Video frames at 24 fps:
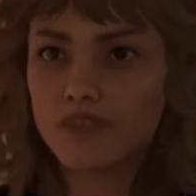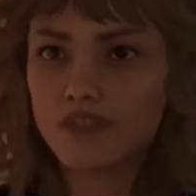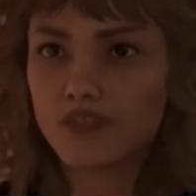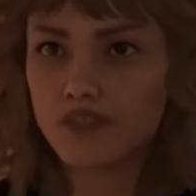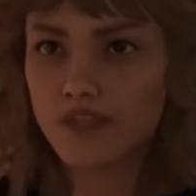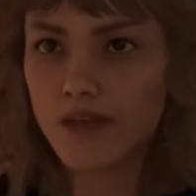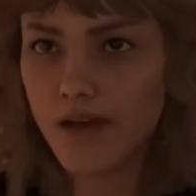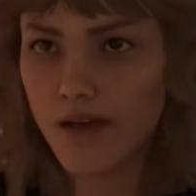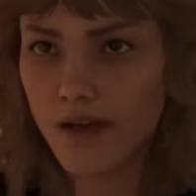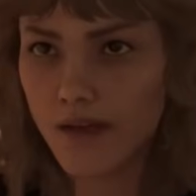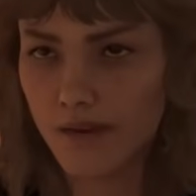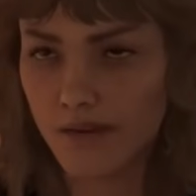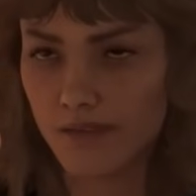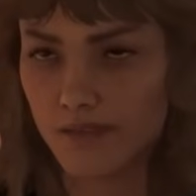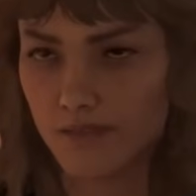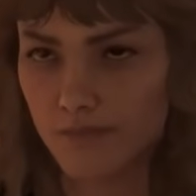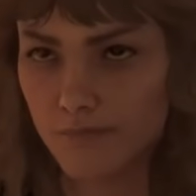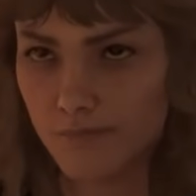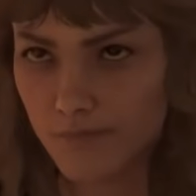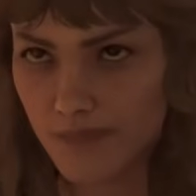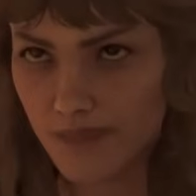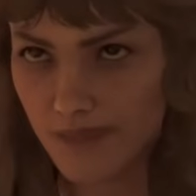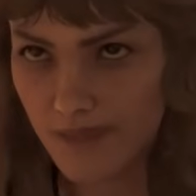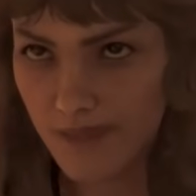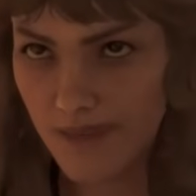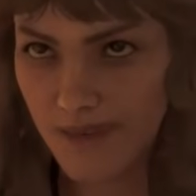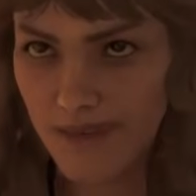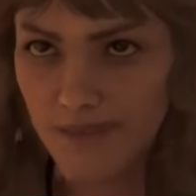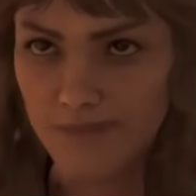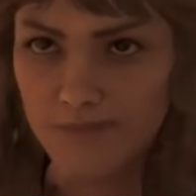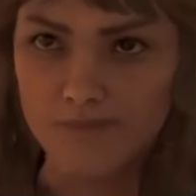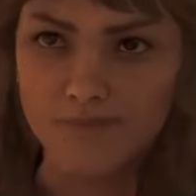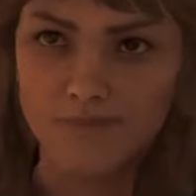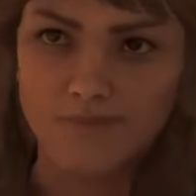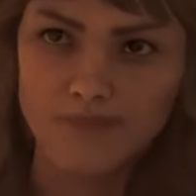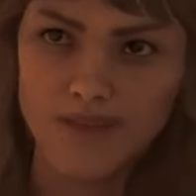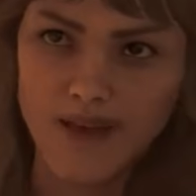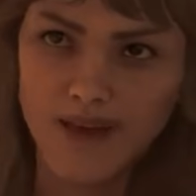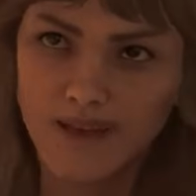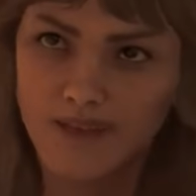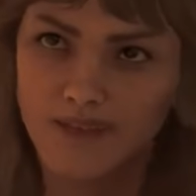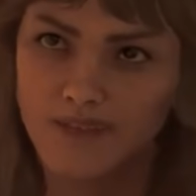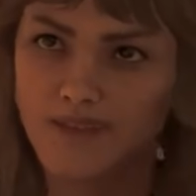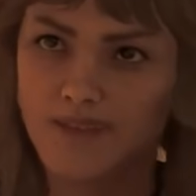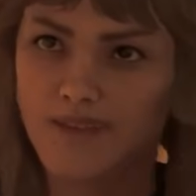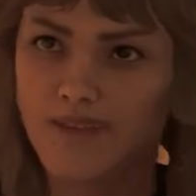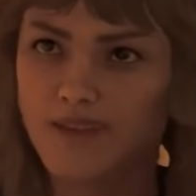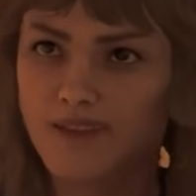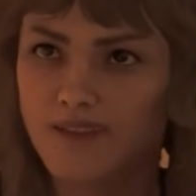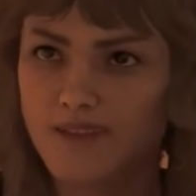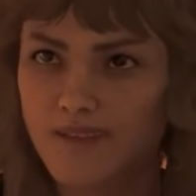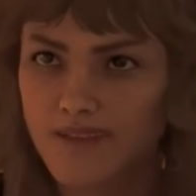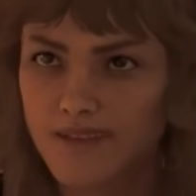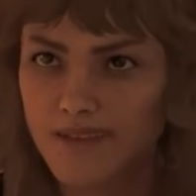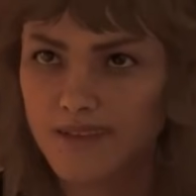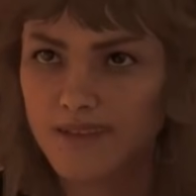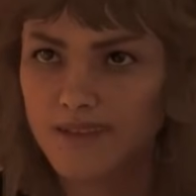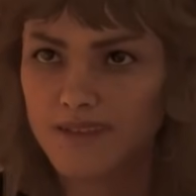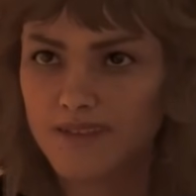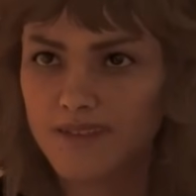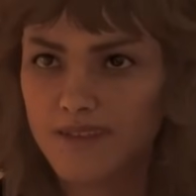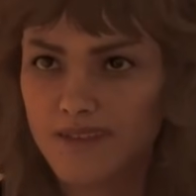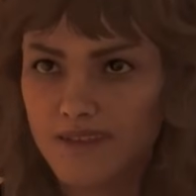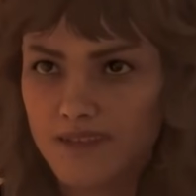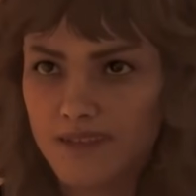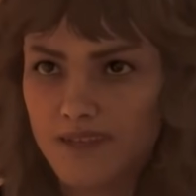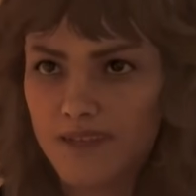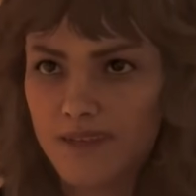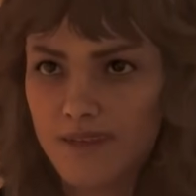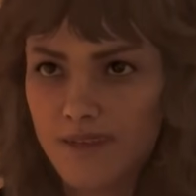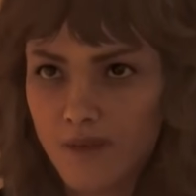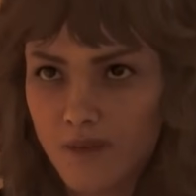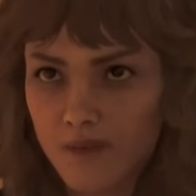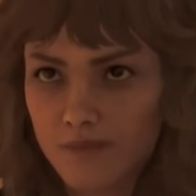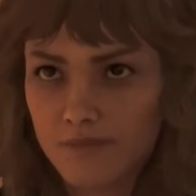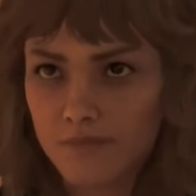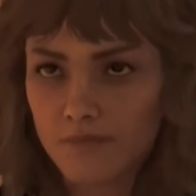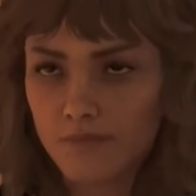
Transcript: stuff, finally. mostly Pyke territory, isn't it?